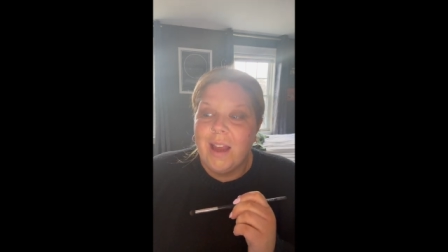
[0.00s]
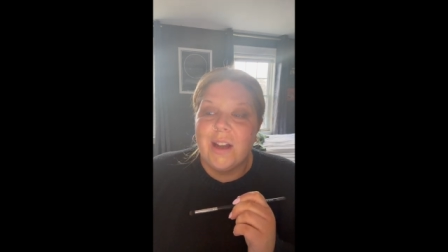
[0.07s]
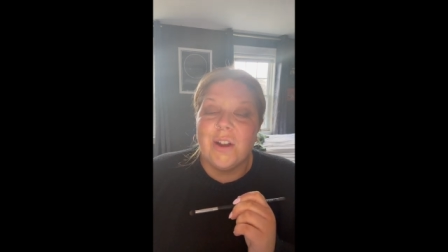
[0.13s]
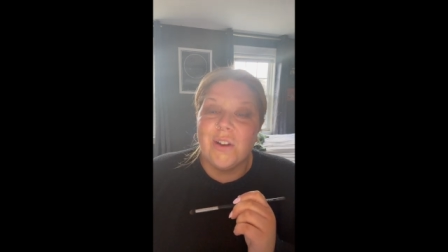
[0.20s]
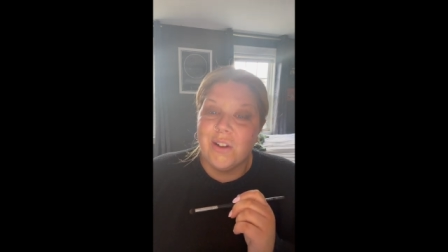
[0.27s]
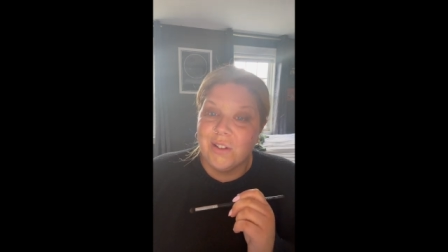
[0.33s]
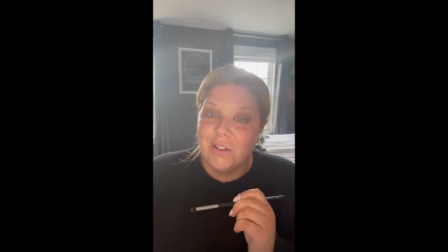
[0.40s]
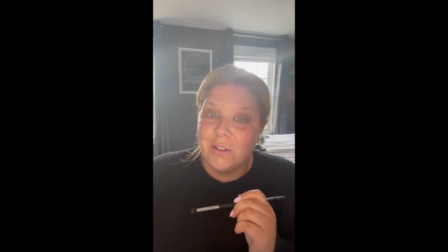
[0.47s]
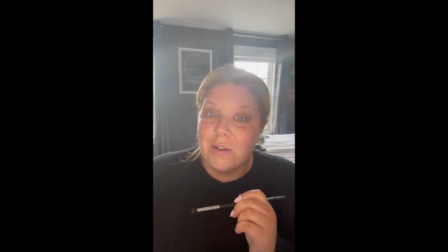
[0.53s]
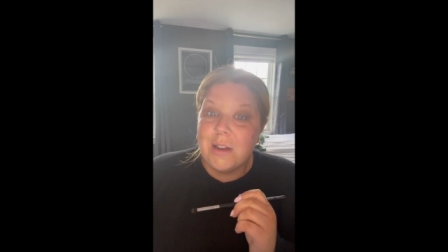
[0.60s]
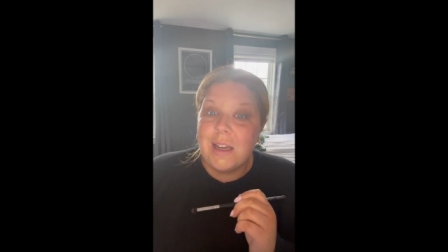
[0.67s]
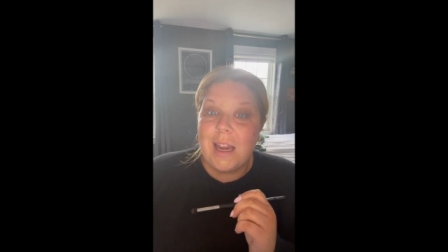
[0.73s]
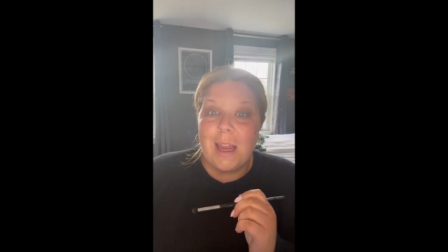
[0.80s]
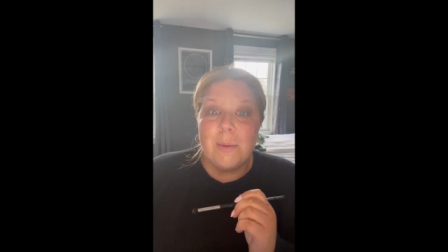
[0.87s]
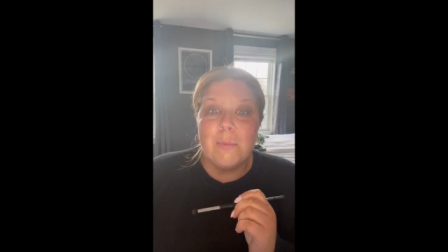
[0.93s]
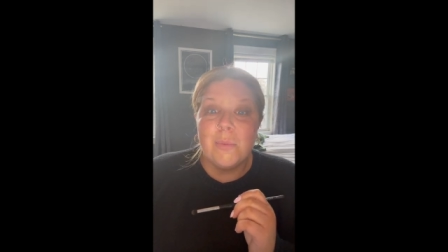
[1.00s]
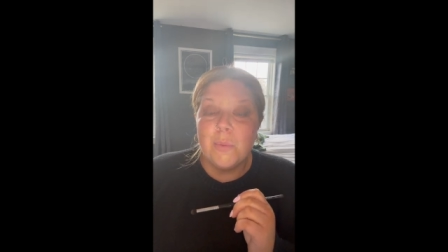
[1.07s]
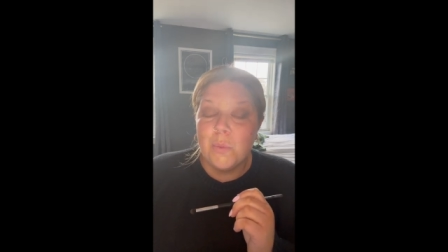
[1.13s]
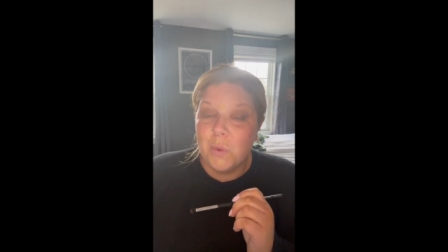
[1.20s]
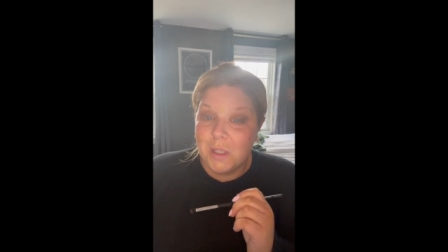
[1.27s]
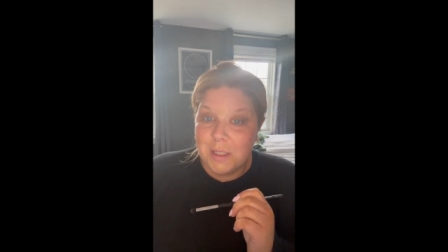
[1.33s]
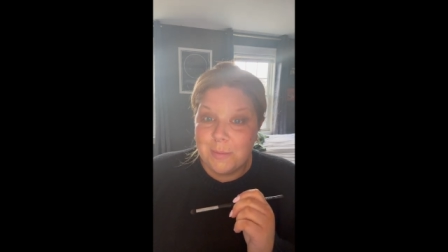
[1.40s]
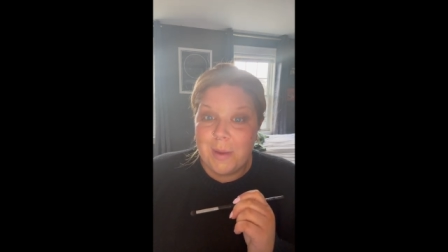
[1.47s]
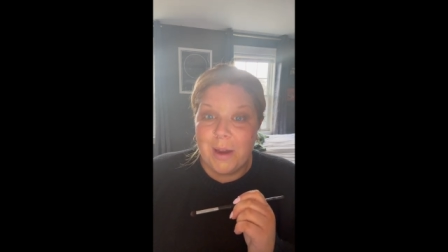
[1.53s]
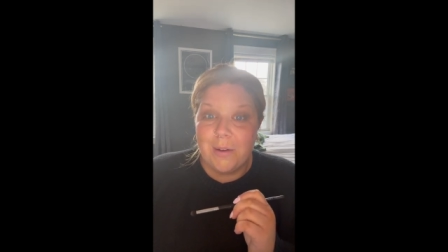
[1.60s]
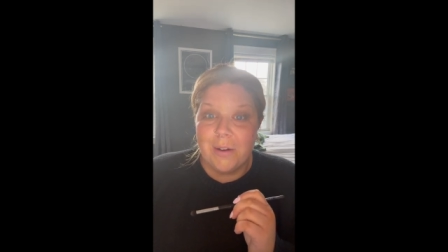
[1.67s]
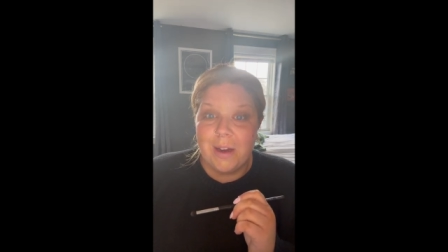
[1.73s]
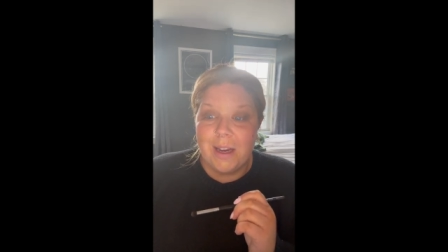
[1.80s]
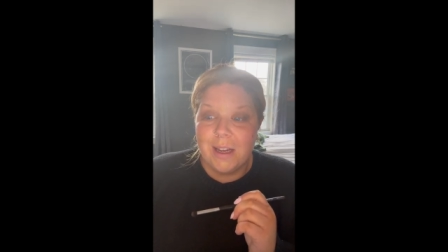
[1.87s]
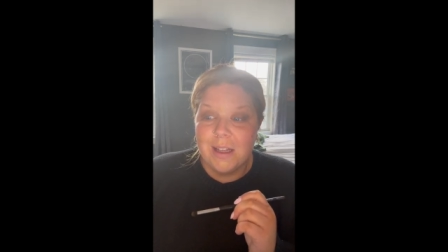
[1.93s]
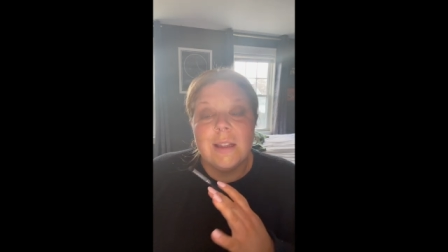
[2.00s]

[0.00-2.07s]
and her name was Mary.